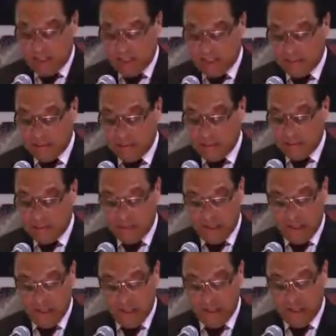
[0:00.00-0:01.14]
this means
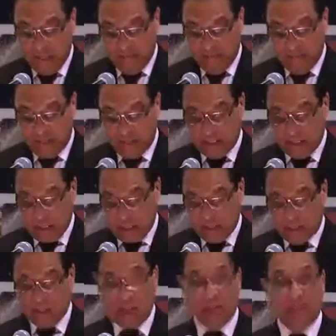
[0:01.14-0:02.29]
that the government can now
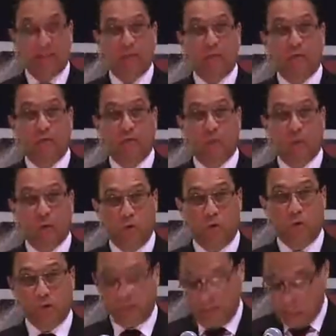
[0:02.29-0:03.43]
decide through an
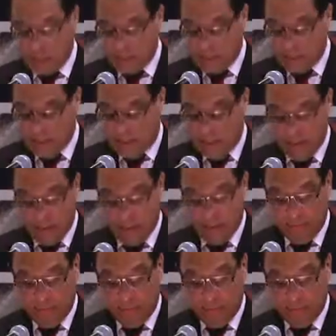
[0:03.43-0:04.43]
open and transparent